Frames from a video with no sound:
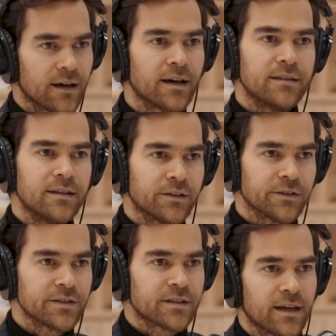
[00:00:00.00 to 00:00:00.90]

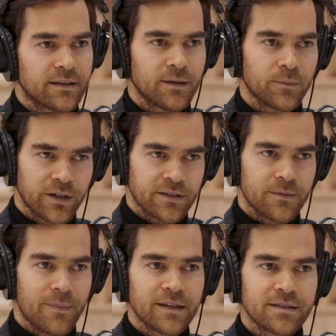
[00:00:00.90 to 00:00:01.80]
ideas, I think, brings the
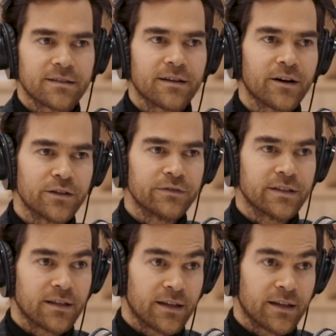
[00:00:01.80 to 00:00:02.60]
best out of it.